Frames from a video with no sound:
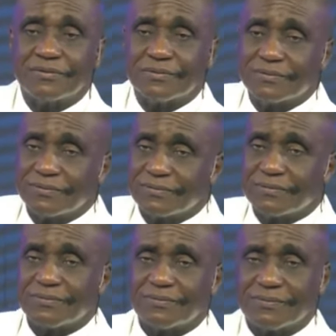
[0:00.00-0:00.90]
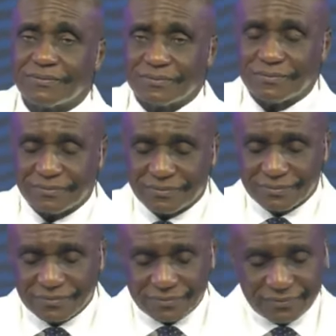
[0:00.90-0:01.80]

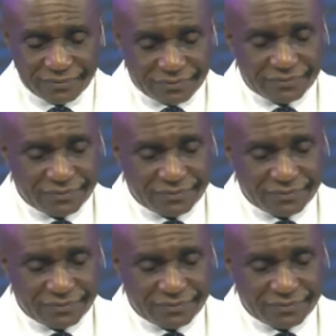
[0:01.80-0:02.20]
(silence)